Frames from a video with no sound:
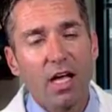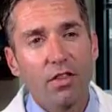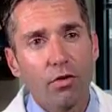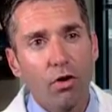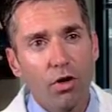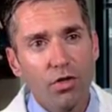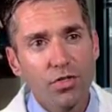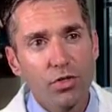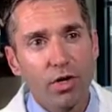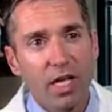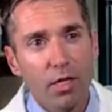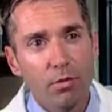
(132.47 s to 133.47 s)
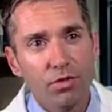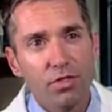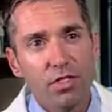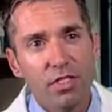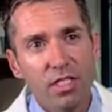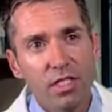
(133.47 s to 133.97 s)
and they're also able
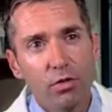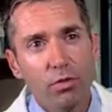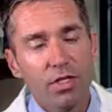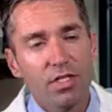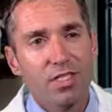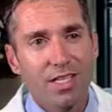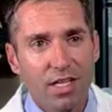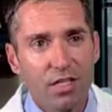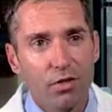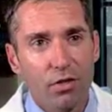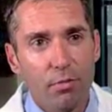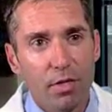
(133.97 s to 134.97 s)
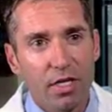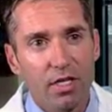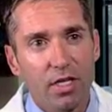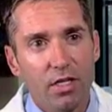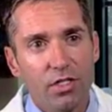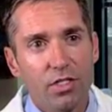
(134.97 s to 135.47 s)
to decrease secondary
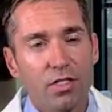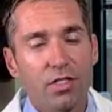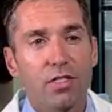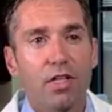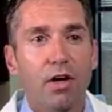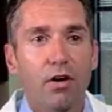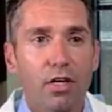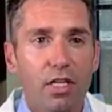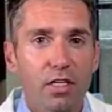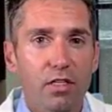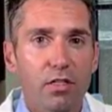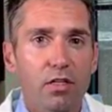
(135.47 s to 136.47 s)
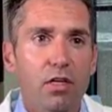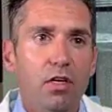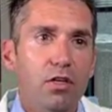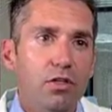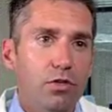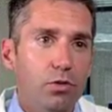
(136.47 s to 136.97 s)
medications that are needed
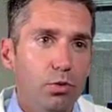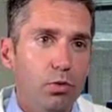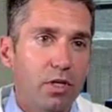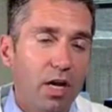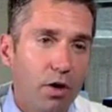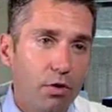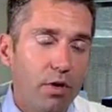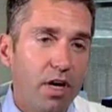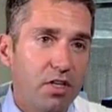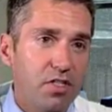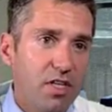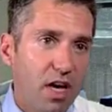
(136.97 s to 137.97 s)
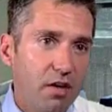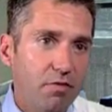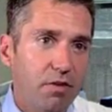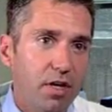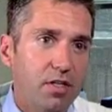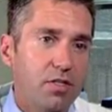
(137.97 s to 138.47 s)
to counteract side
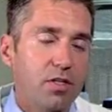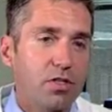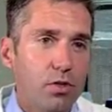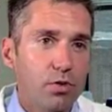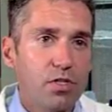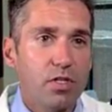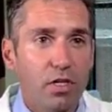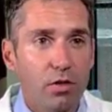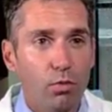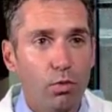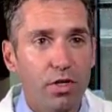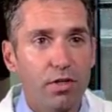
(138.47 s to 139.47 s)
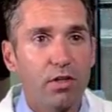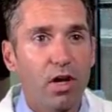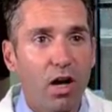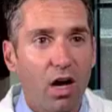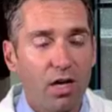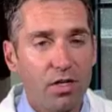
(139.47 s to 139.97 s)
effects associated with
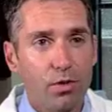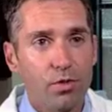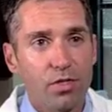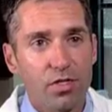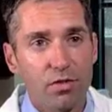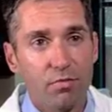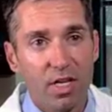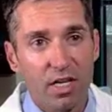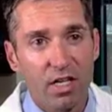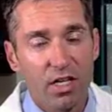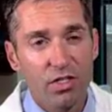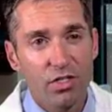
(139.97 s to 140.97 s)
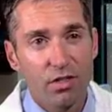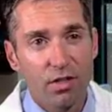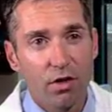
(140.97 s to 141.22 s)
high doses of medication